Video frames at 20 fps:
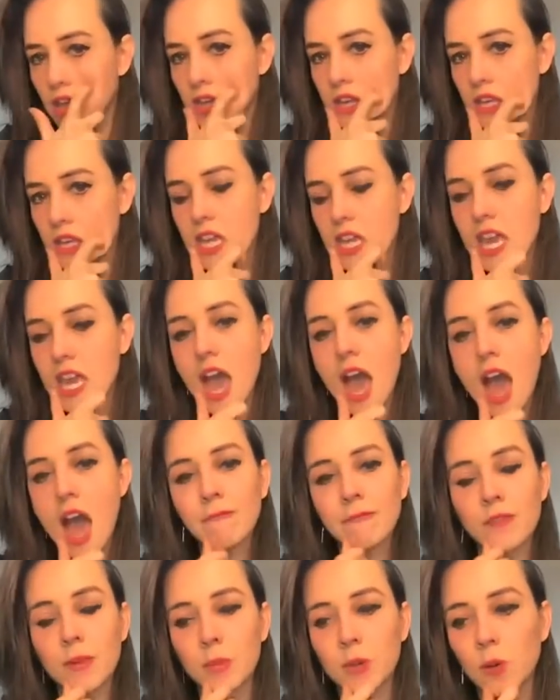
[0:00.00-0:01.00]
Yeah, I'm
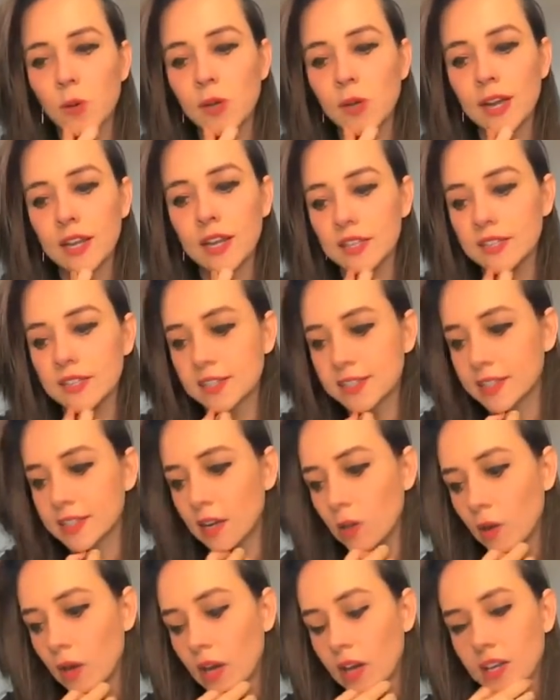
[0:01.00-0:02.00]
from Culiacan,
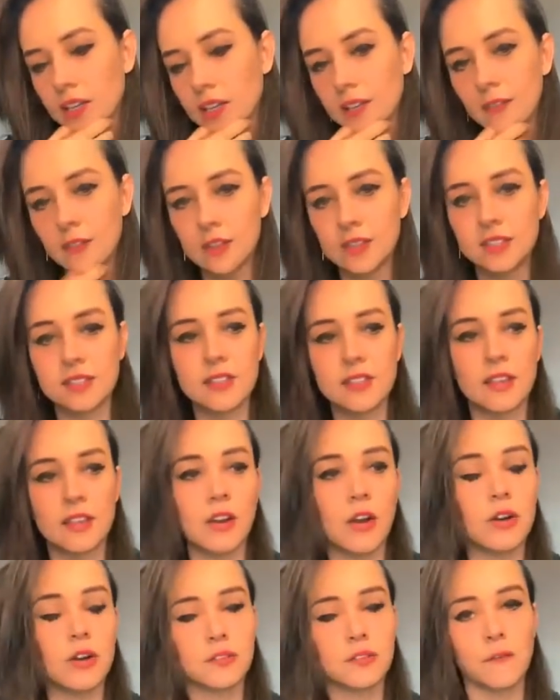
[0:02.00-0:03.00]
Sinaloa. It's in the
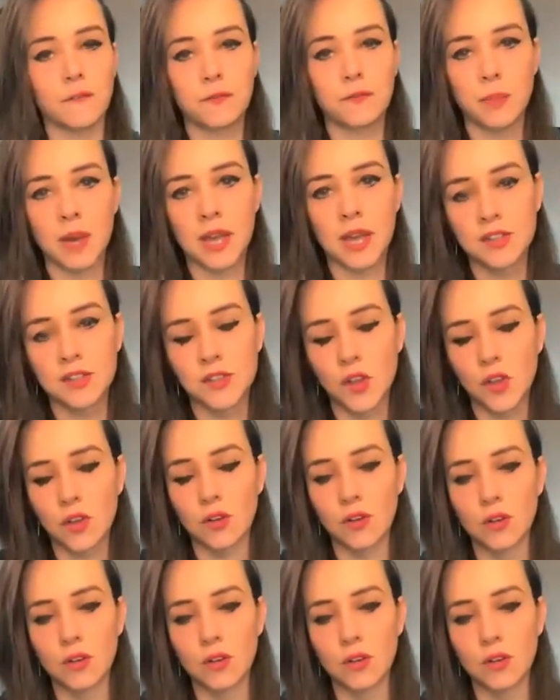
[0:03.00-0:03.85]
north of Mexico.